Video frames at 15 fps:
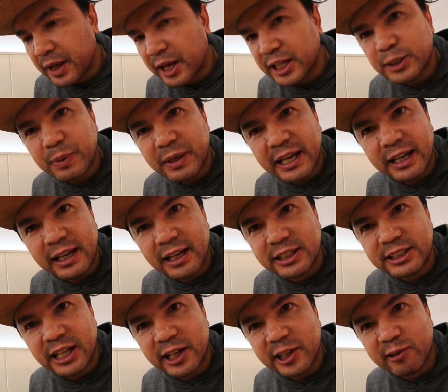a spaghetti
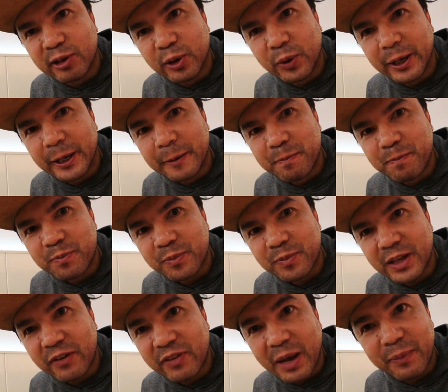lasagna in a way
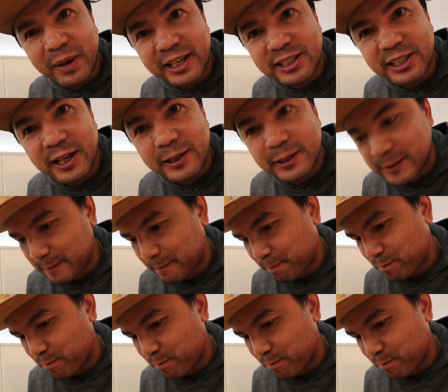that makes sense.